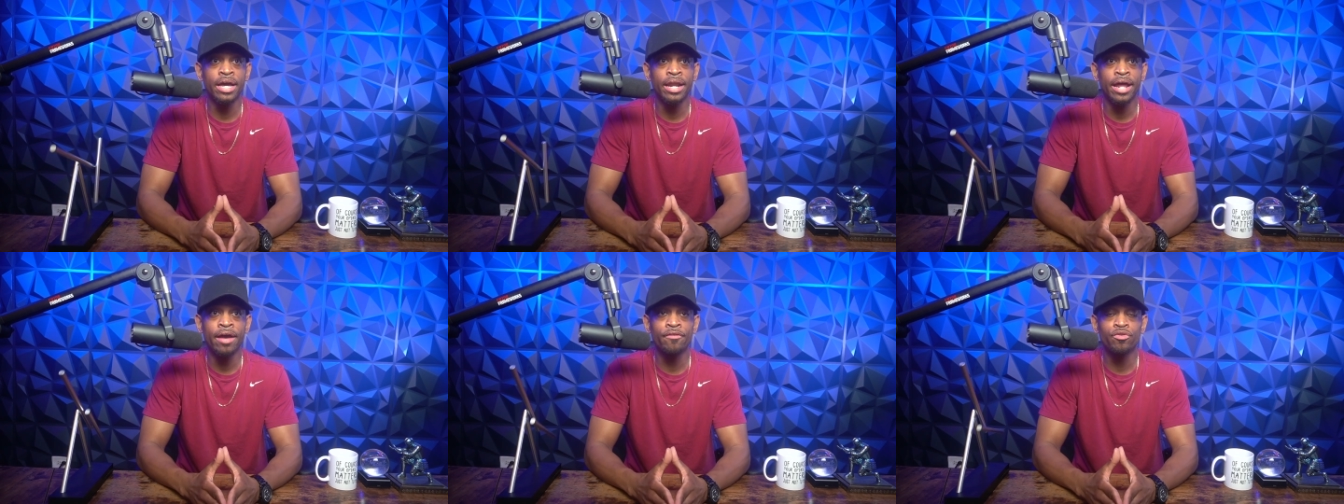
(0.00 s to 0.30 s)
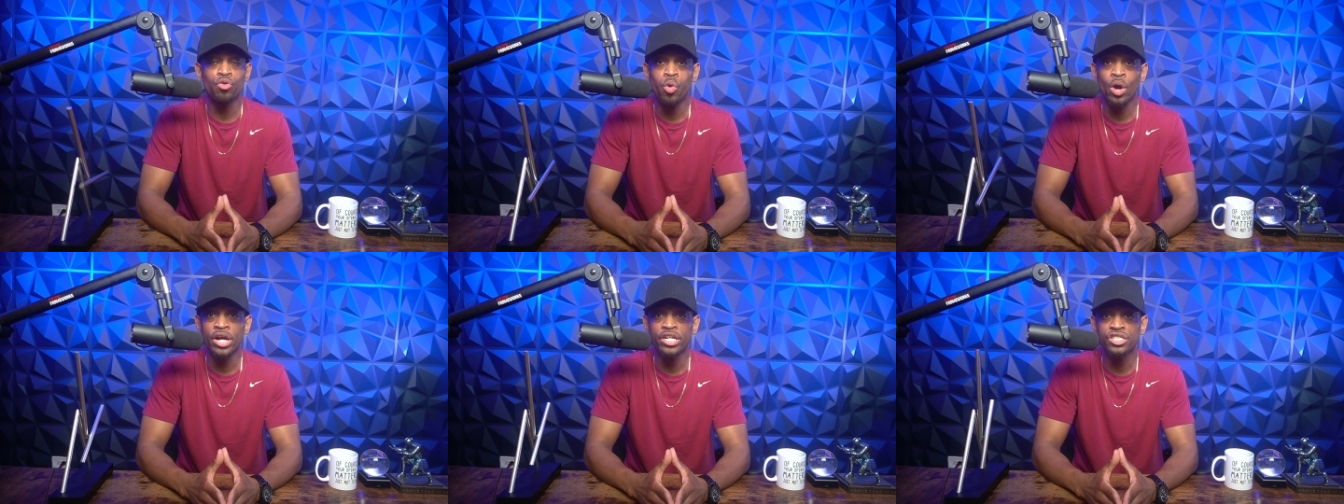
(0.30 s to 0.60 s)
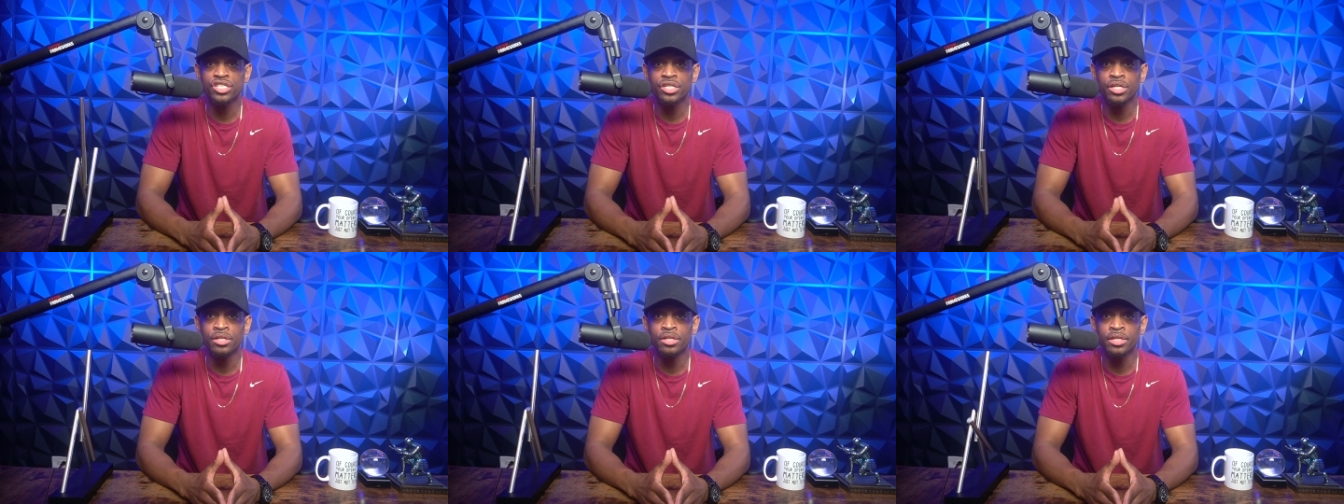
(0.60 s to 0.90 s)
have
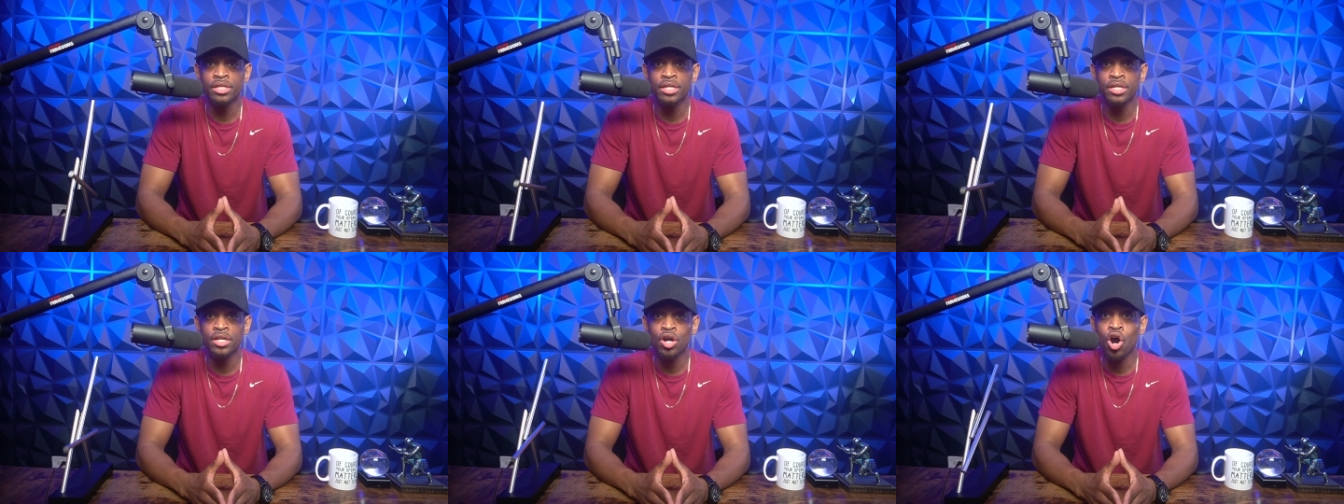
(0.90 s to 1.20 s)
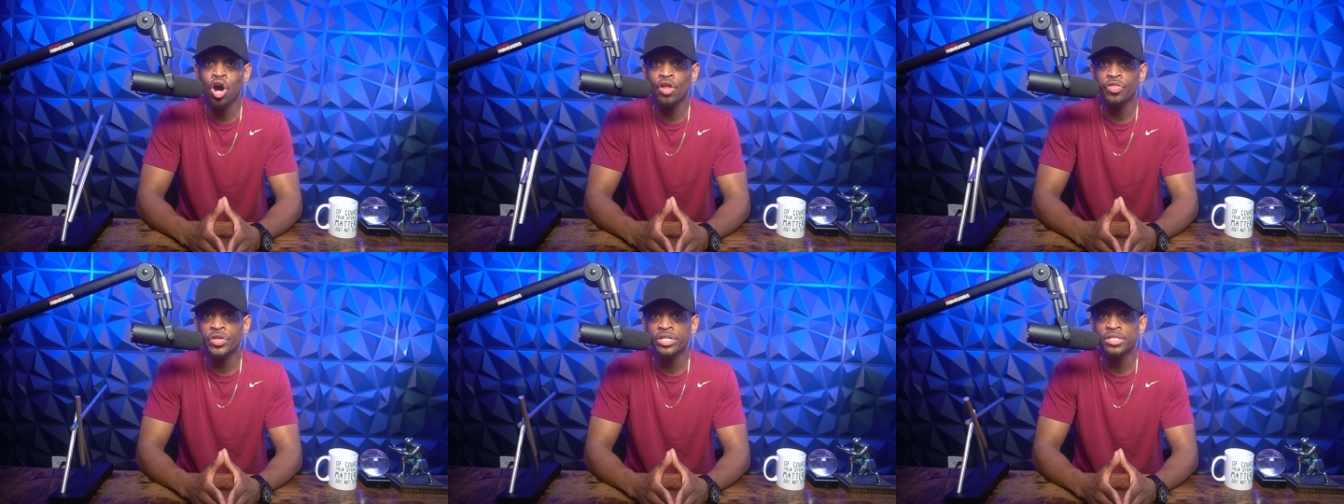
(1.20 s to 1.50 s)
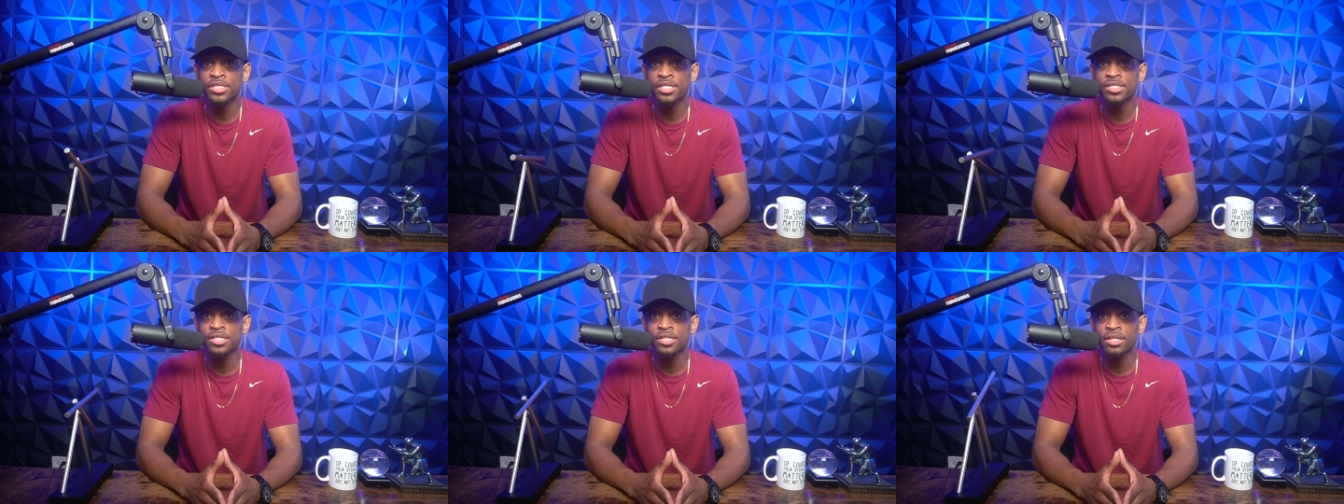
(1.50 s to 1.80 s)
questioned the
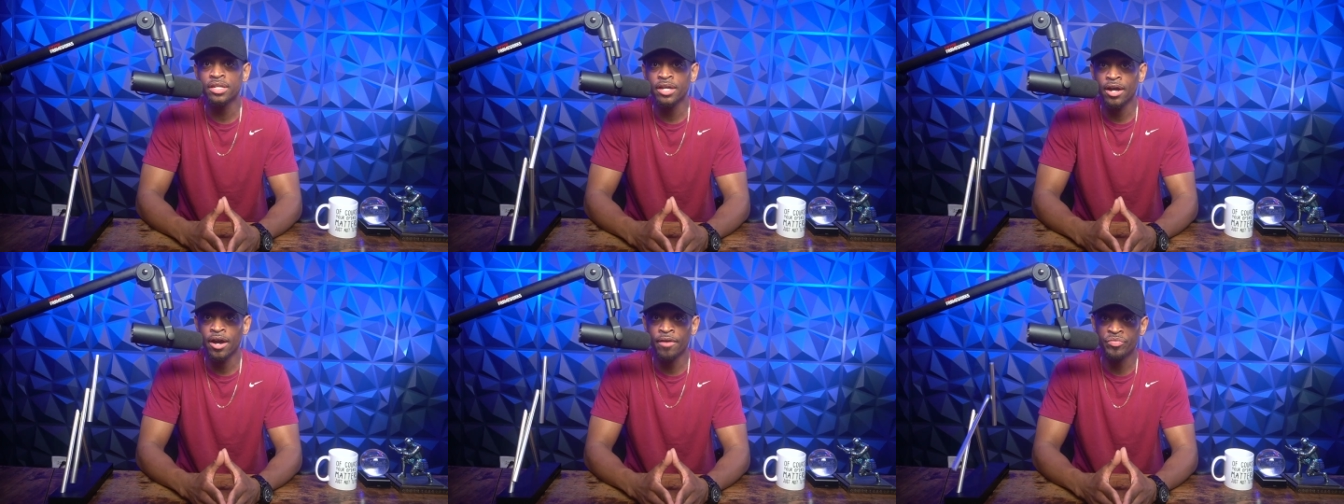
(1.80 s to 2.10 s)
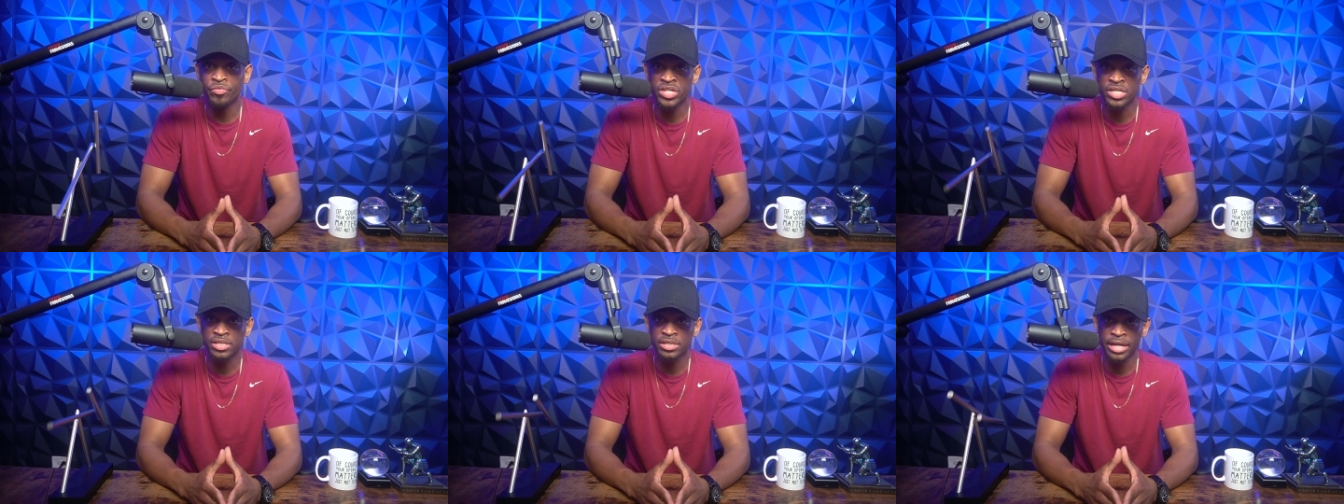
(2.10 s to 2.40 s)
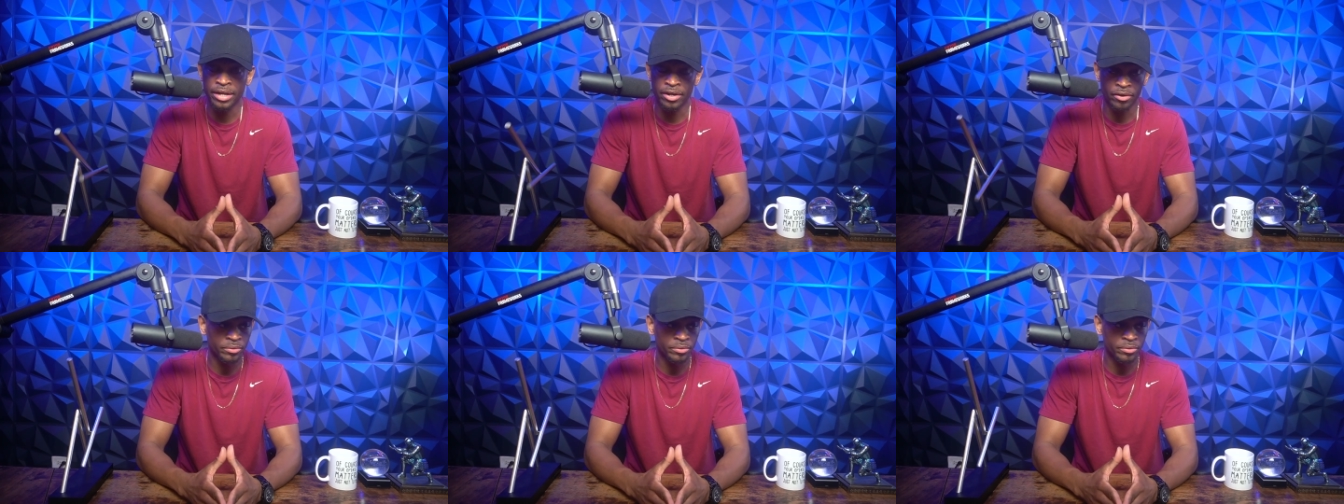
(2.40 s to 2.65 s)
authenticity of this letter.